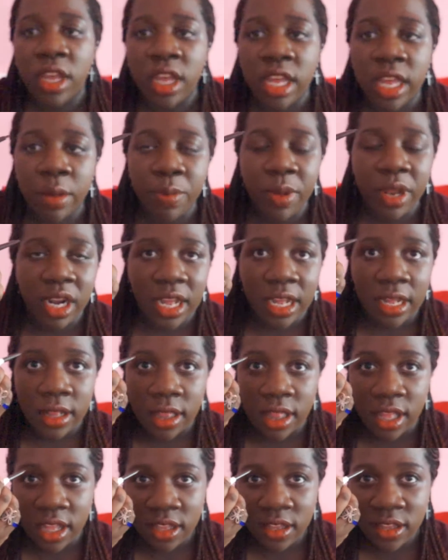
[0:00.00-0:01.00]
you keep it like
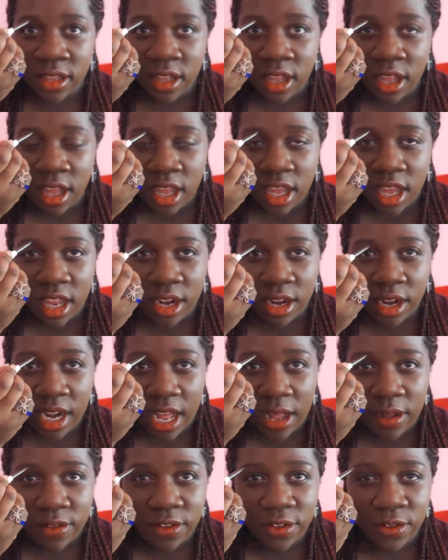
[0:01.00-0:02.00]
this, it
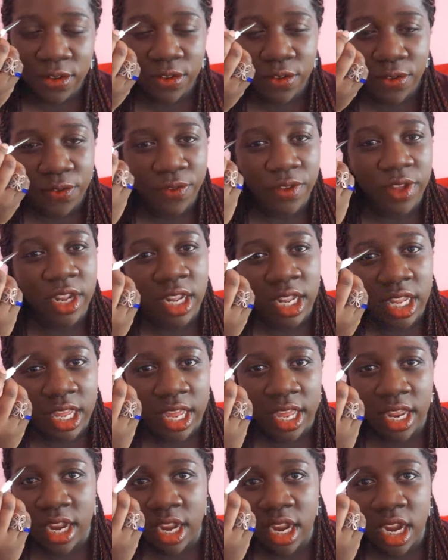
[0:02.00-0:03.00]
allows you to fill
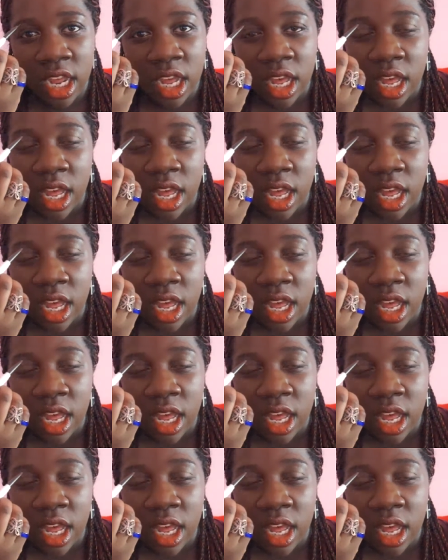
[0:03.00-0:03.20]
in